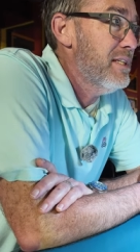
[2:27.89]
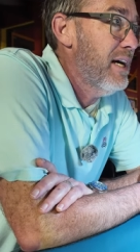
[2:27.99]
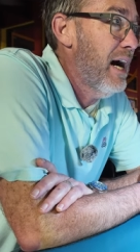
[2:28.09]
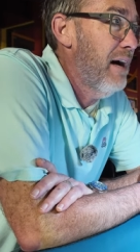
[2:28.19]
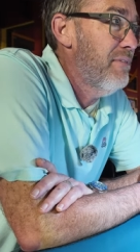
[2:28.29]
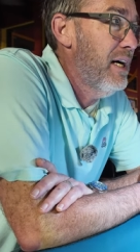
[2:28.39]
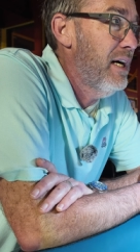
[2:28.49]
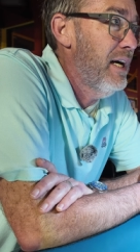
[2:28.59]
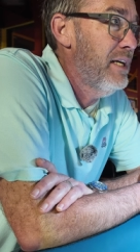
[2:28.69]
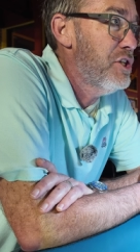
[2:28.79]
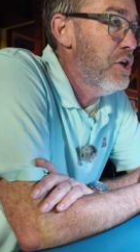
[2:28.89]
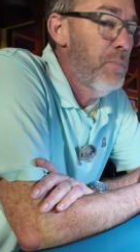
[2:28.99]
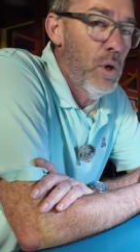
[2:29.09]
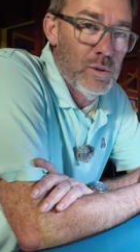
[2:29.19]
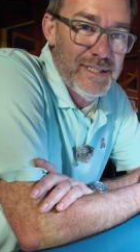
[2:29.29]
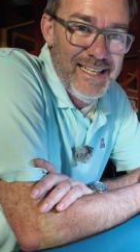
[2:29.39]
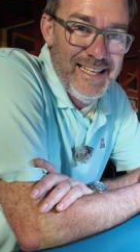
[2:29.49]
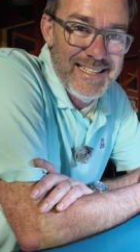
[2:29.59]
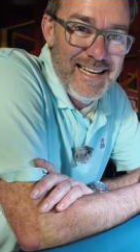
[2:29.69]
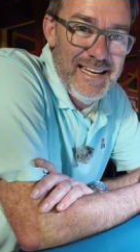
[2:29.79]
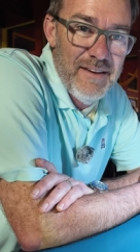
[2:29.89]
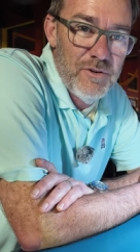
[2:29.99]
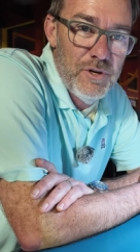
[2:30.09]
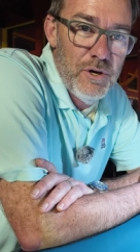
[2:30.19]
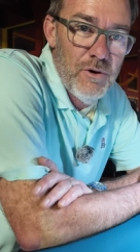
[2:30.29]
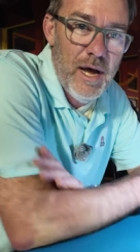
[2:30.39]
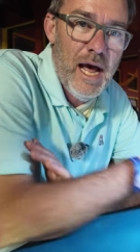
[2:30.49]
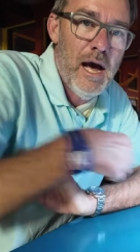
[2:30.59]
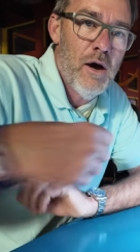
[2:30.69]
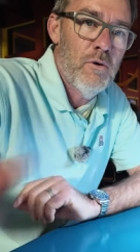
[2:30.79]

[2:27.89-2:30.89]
Cava and Chipotle is I never know how